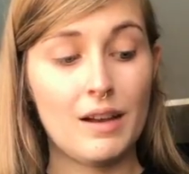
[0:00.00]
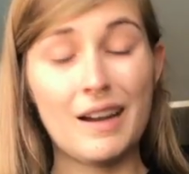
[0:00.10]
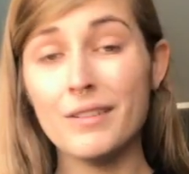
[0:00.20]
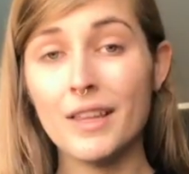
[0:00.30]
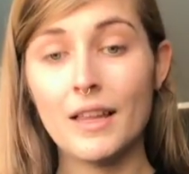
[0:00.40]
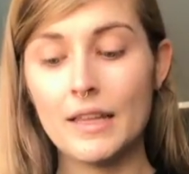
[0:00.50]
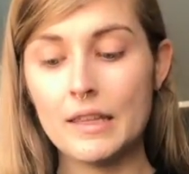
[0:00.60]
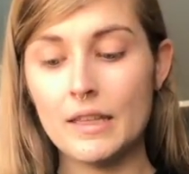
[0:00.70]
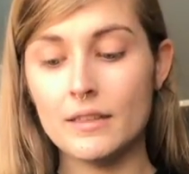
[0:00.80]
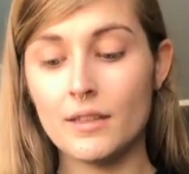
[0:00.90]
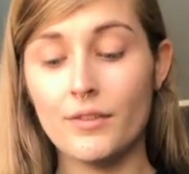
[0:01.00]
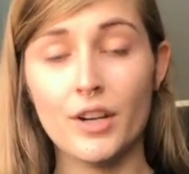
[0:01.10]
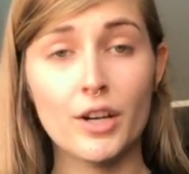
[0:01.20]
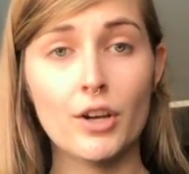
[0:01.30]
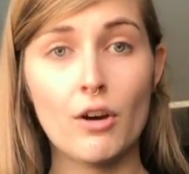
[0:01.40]
I really like these. If
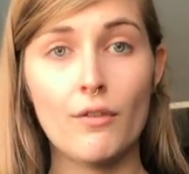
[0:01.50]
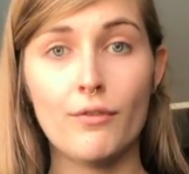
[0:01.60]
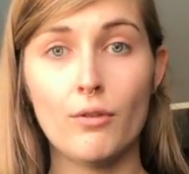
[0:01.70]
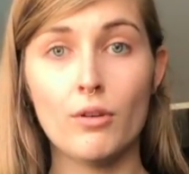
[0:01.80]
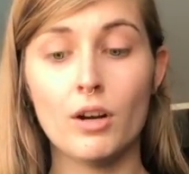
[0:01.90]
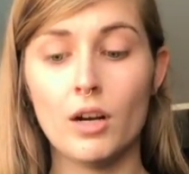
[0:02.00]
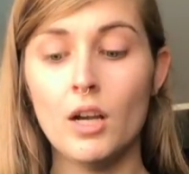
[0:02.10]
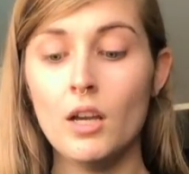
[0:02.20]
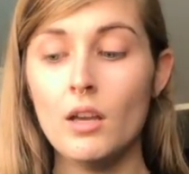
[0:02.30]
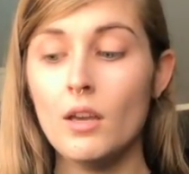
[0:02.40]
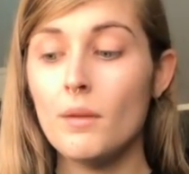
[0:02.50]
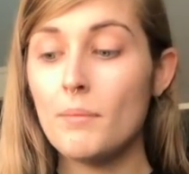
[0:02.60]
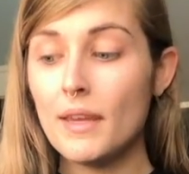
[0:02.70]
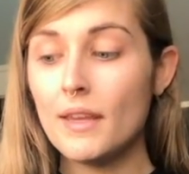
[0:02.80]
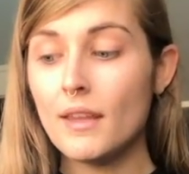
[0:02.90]
you're gonna go for
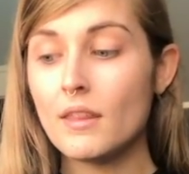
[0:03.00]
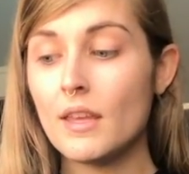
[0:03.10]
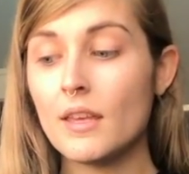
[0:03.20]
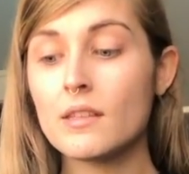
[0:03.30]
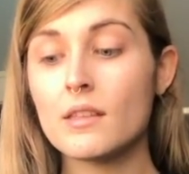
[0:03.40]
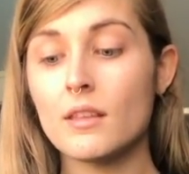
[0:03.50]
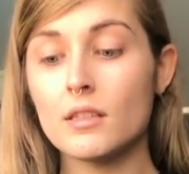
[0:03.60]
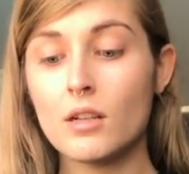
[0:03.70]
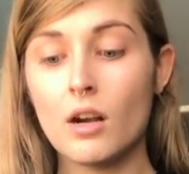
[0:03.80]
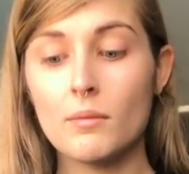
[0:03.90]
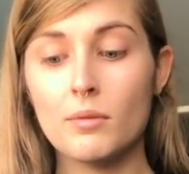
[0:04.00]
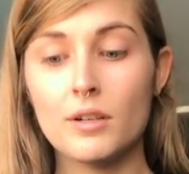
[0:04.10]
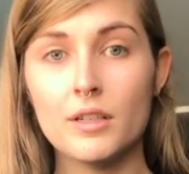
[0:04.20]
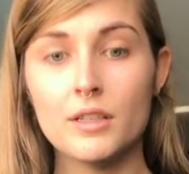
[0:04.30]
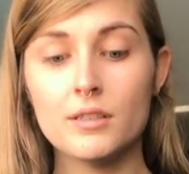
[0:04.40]
baking things, this
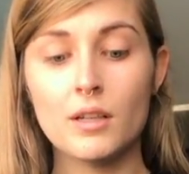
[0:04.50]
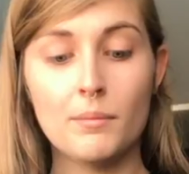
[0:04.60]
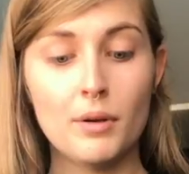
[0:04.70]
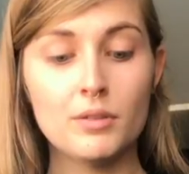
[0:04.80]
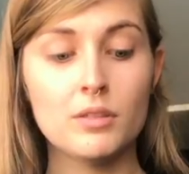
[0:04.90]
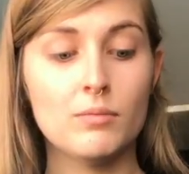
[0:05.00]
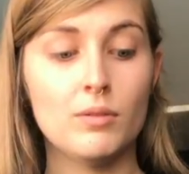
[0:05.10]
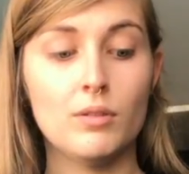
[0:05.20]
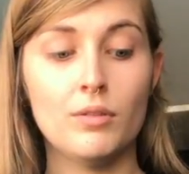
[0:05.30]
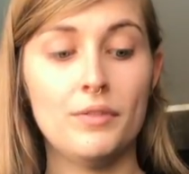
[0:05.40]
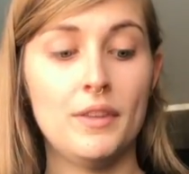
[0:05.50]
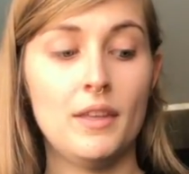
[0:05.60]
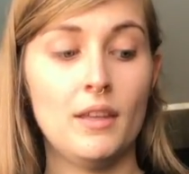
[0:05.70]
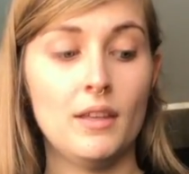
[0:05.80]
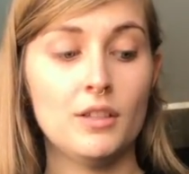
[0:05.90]
cardboard is compostable,
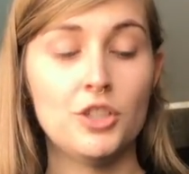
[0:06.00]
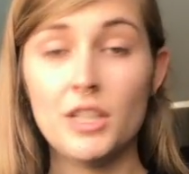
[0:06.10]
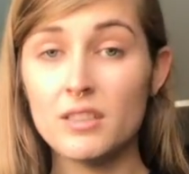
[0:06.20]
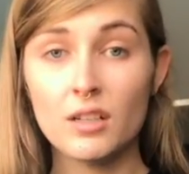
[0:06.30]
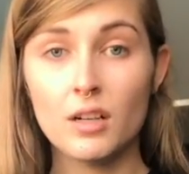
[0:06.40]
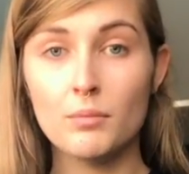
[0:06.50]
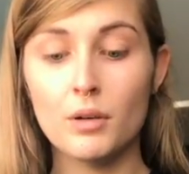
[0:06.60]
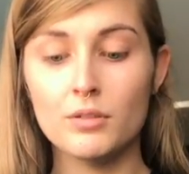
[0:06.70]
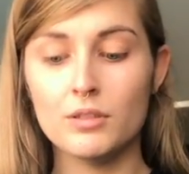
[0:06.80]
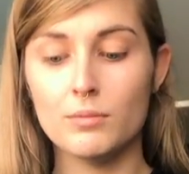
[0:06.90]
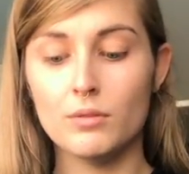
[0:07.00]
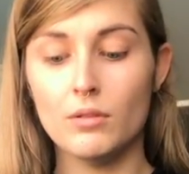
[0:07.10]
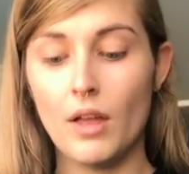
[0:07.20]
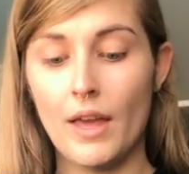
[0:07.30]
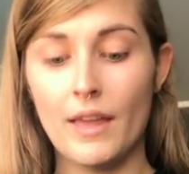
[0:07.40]
the sheets are
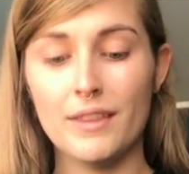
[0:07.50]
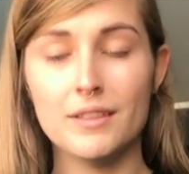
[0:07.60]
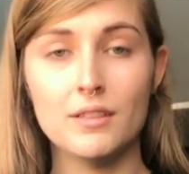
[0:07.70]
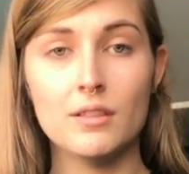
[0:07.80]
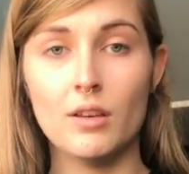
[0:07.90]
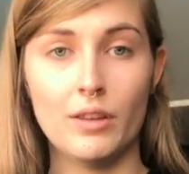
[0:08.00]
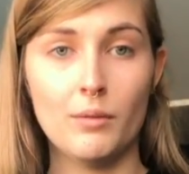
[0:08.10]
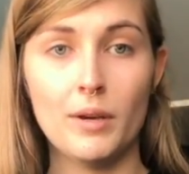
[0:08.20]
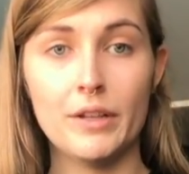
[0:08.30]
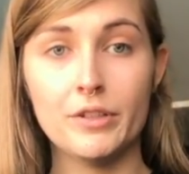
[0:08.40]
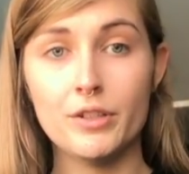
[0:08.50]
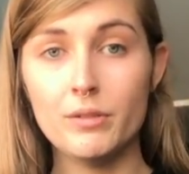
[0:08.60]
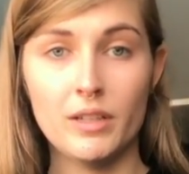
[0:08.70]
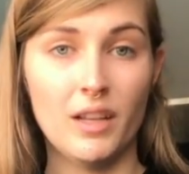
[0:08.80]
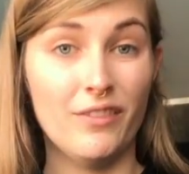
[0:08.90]
compostable, and this is the only way to
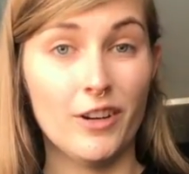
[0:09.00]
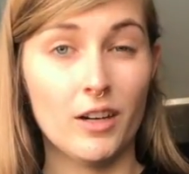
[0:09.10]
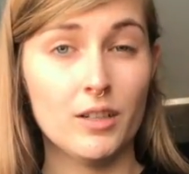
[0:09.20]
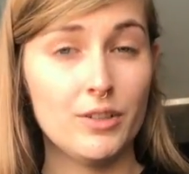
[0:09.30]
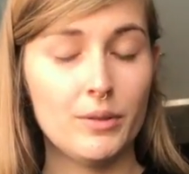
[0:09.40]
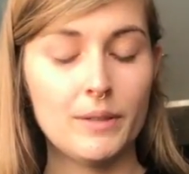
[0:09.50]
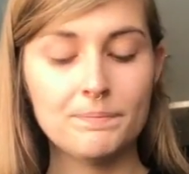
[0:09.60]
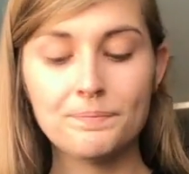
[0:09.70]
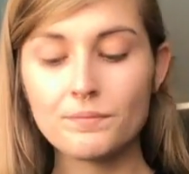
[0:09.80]
do it if you're gonna do it.